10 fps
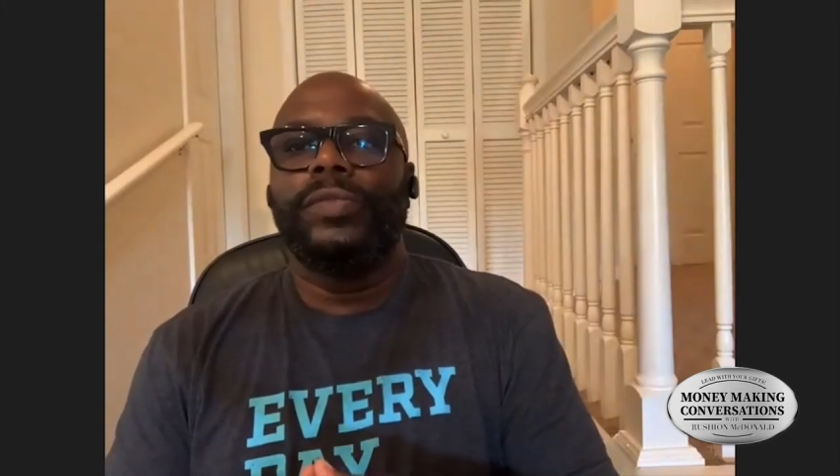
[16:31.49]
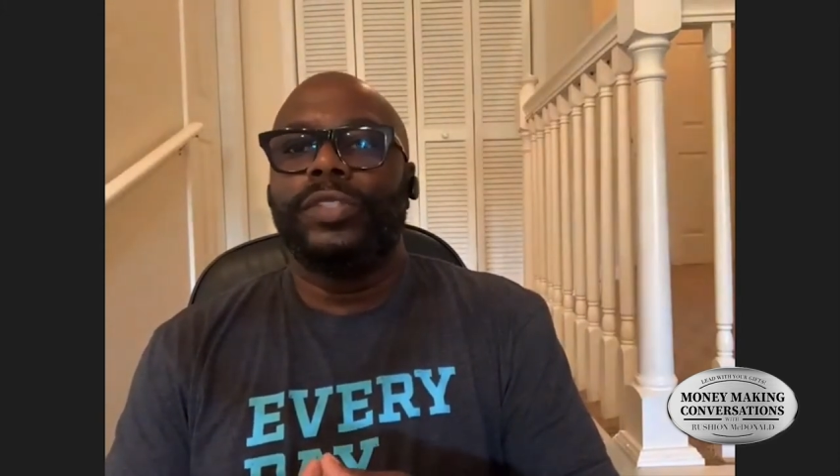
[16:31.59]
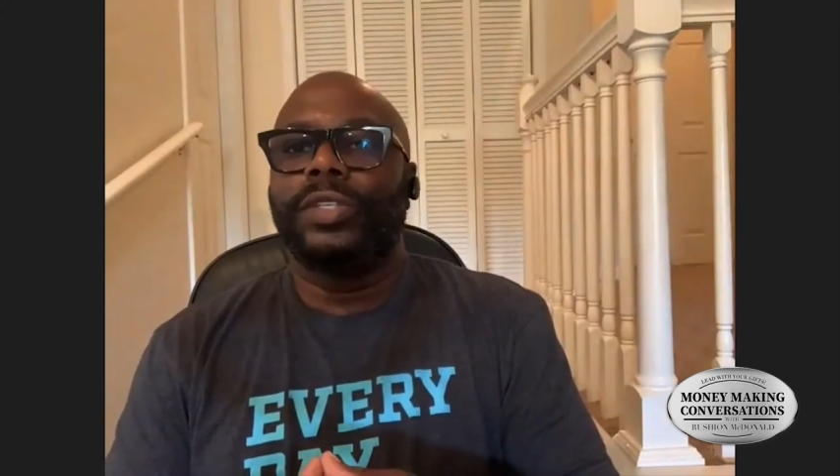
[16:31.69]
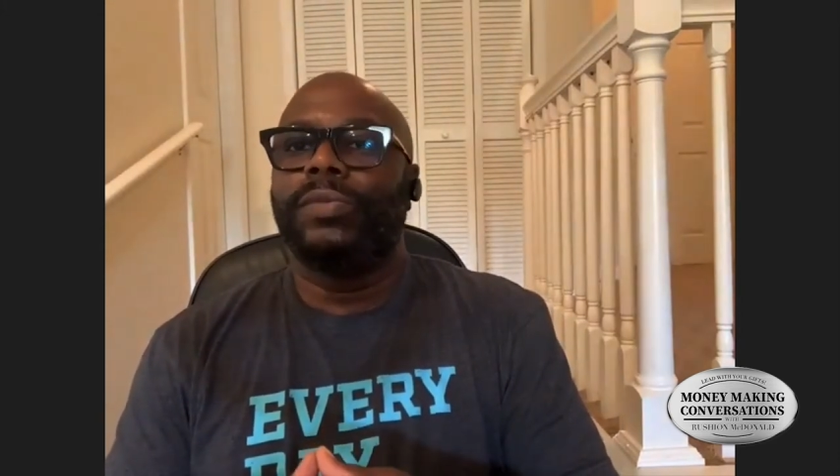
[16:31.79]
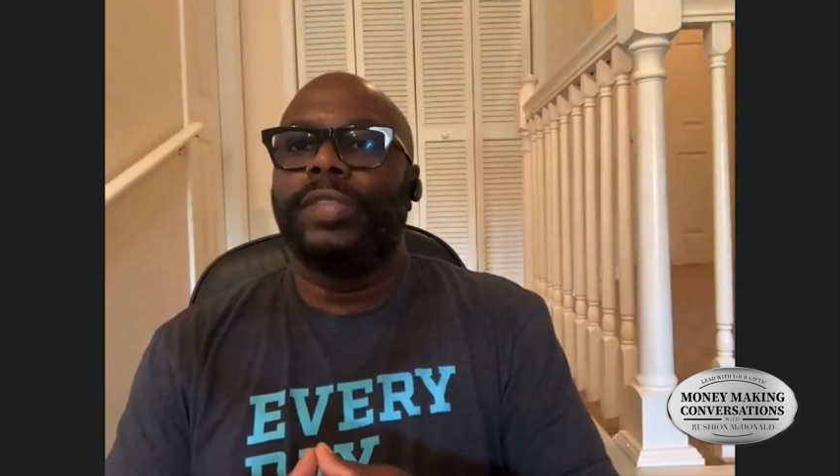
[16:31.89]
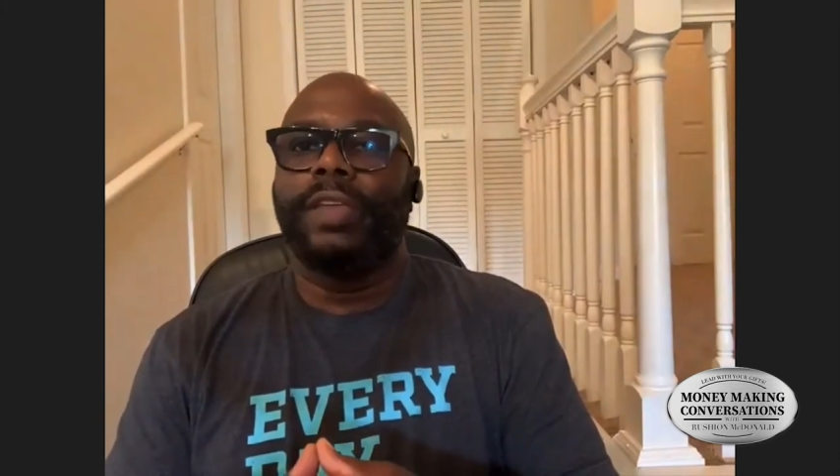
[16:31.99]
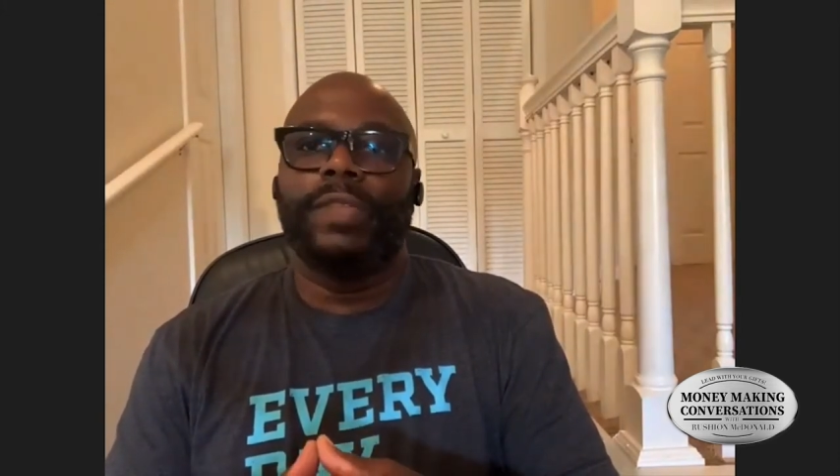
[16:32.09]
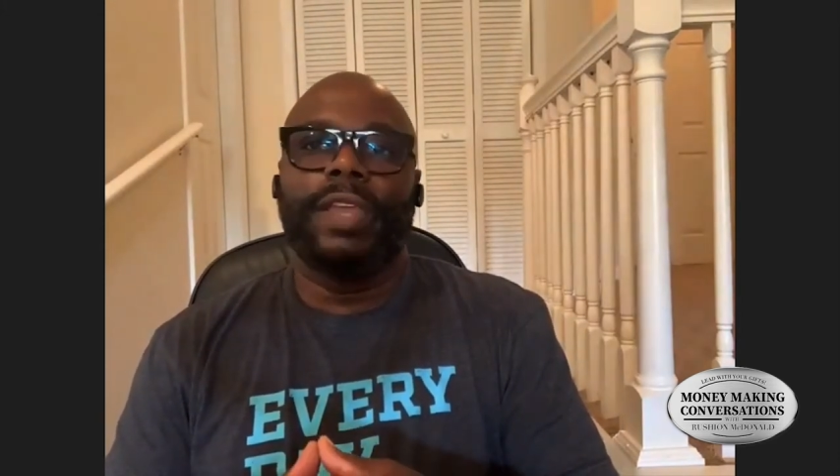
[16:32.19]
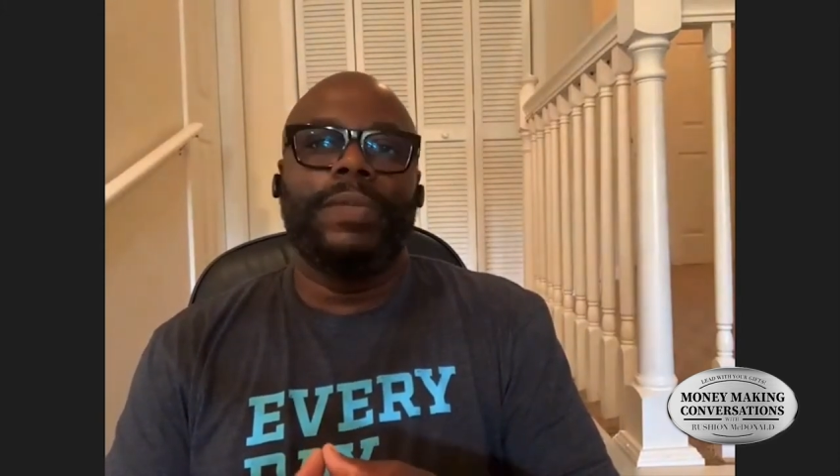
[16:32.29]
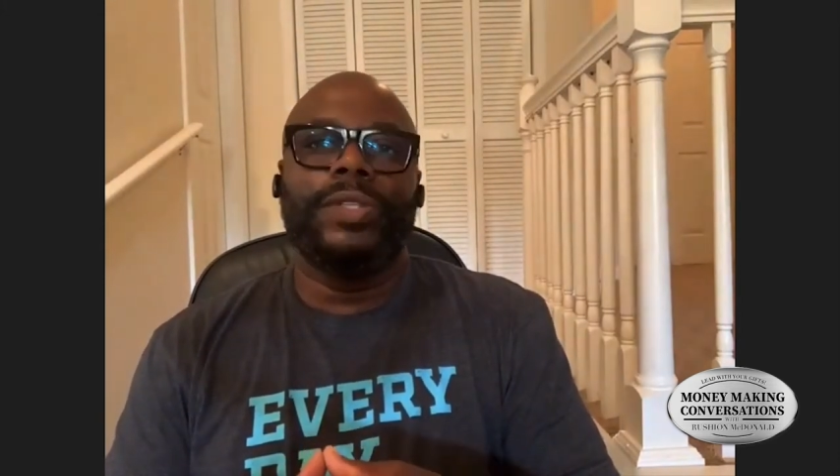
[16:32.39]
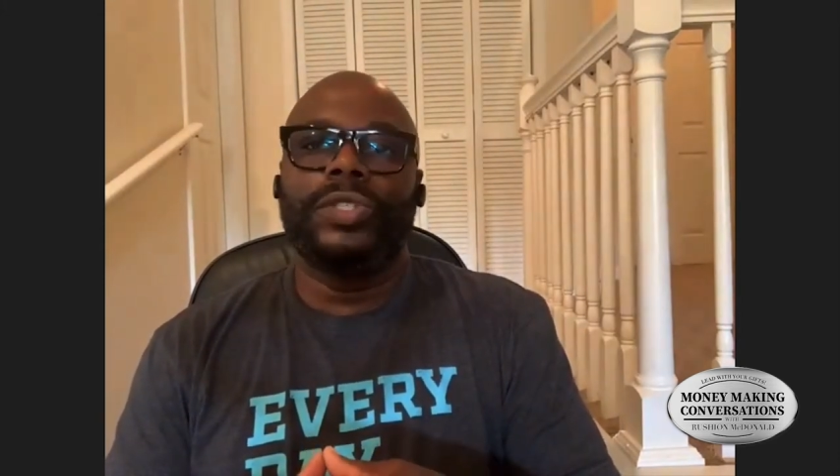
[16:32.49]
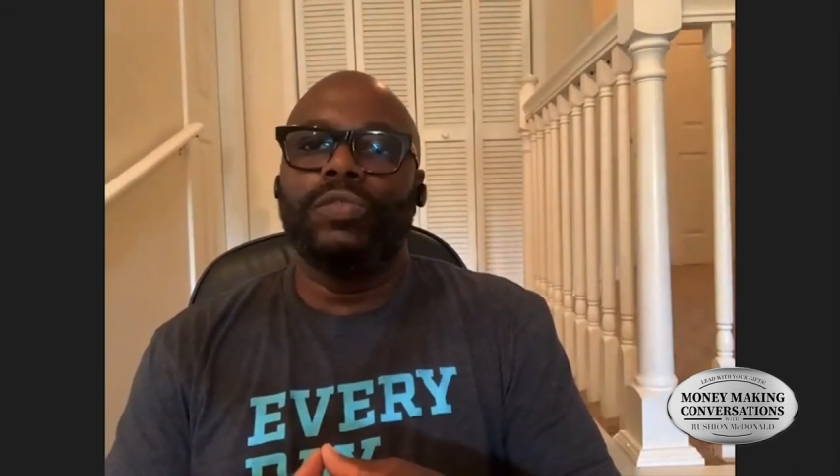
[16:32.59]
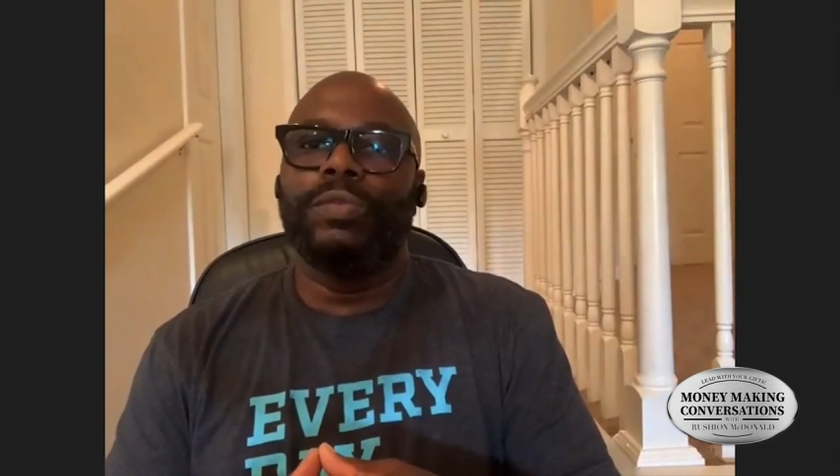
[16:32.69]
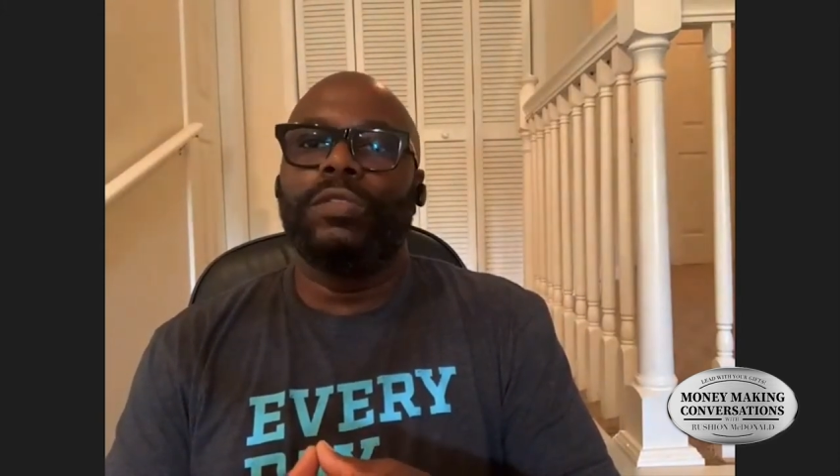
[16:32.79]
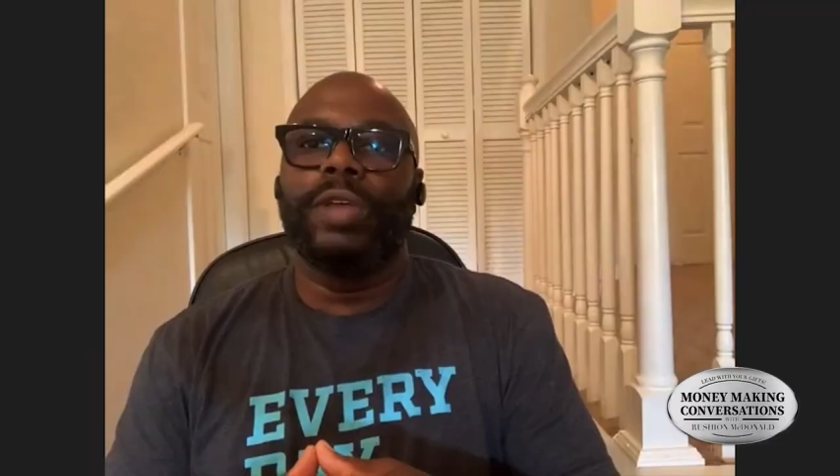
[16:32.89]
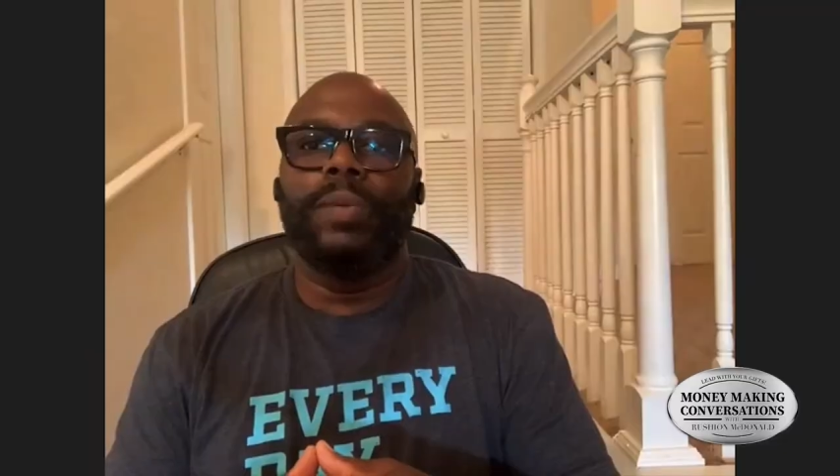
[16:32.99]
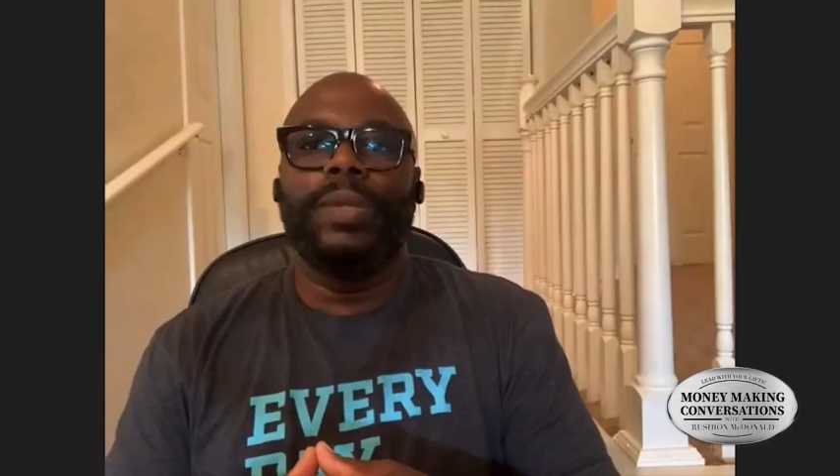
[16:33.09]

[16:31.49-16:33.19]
Right. So they they've been super